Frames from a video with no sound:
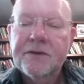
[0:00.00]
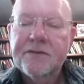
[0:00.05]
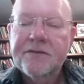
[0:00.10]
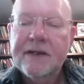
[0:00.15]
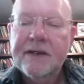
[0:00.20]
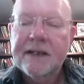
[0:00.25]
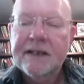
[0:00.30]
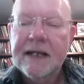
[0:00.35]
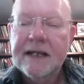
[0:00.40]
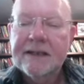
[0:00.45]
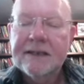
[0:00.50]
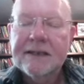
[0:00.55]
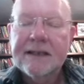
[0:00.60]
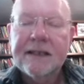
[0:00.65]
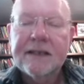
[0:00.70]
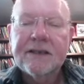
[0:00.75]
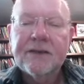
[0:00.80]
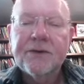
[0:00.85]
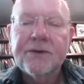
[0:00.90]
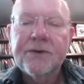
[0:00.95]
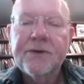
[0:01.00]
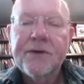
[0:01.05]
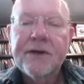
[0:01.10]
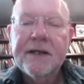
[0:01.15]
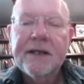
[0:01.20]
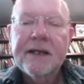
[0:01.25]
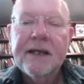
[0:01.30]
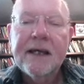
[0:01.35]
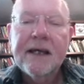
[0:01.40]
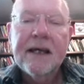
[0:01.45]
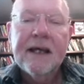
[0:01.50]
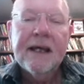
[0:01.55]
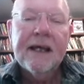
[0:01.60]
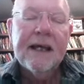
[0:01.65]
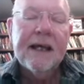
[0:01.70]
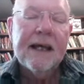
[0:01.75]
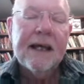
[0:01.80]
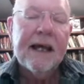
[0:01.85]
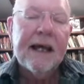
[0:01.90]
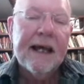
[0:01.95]
fantastic story,
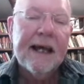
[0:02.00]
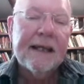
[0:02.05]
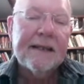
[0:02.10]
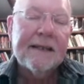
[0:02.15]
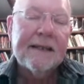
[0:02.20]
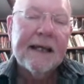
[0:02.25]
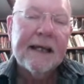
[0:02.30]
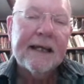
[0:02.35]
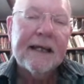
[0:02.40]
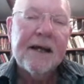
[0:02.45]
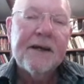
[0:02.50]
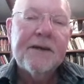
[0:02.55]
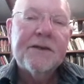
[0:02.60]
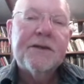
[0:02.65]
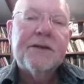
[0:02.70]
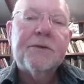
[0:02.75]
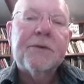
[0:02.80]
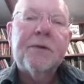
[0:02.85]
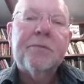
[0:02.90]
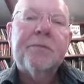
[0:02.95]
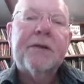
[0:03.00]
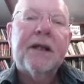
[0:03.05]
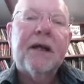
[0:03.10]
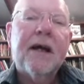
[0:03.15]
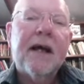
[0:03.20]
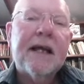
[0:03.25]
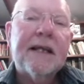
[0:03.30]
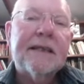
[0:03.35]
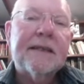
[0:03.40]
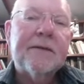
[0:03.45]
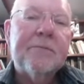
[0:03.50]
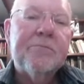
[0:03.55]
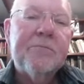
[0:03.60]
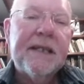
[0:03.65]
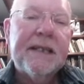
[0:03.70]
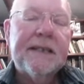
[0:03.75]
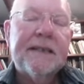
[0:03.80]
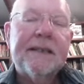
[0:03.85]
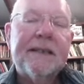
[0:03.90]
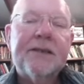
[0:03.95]
and they're going to apply some
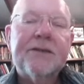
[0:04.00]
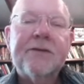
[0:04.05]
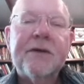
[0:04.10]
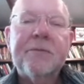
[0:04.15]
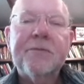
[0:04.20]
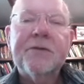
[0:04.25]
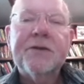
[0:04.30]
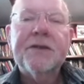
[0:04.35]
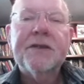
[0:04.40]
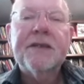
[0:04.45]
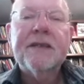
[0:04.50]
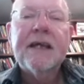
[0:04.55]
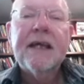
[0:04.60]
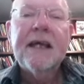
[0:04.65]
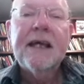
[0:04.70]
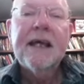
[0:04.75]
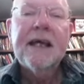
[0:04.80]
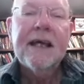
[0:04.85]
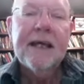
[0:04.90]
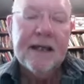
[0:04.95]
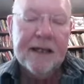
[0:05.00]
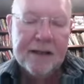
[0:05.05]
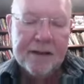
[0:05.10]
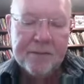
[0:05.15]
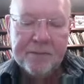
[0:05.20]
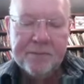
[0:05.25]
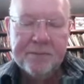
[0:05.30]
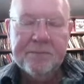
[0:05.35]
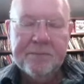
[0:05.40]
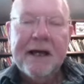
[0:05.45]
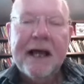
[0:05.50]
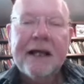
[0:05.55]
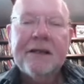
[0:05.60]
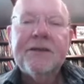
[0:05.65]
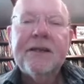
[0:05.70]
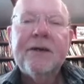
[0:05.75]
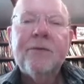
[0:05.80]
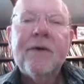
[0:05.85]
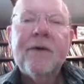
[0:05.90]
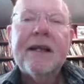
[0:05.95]
misdescriptions.
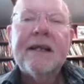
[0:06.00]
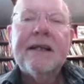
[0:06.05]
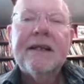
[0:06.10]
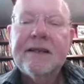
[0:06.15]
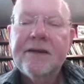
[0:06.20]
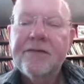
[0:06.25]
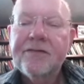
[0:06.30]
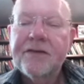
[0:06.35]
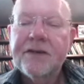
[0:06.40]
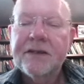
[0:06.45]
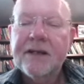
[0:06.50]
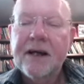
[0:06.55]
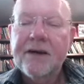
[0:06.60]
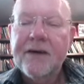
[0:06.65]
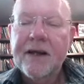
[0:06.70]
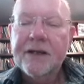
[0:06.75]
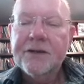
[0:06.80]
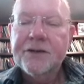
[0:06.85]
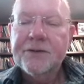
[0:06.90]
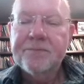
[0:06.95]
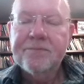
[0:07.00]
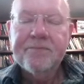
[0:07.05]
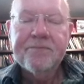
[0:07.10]
Actually, it went in a different direction.